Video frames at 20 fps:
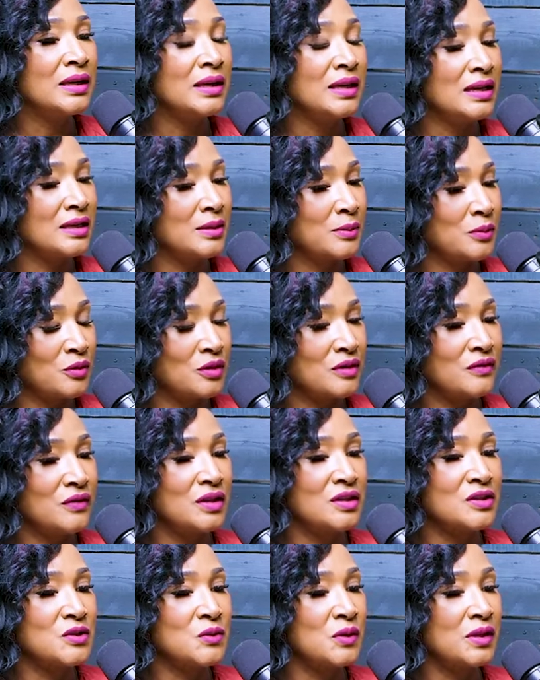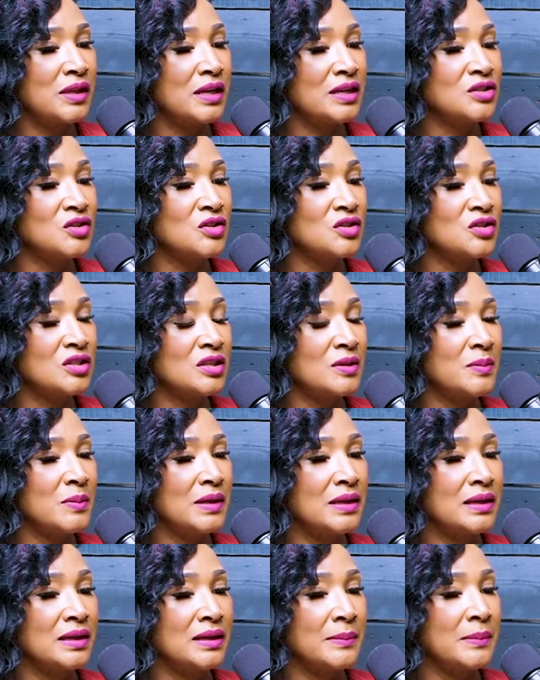in a previous relationship,
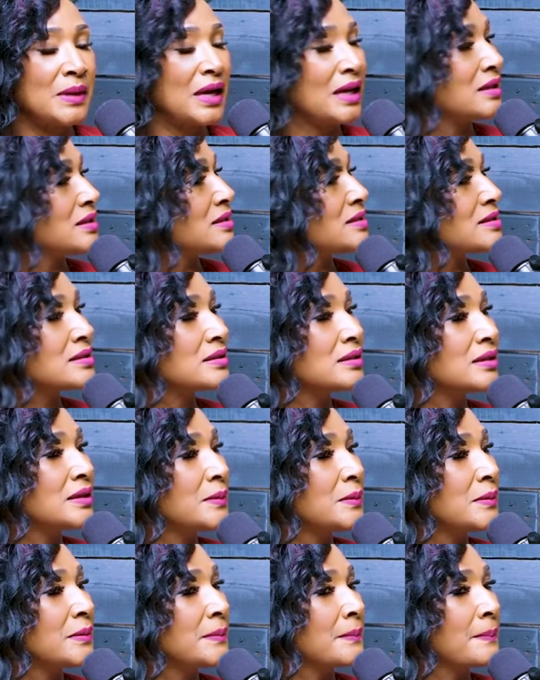and um, I couldn't sleep.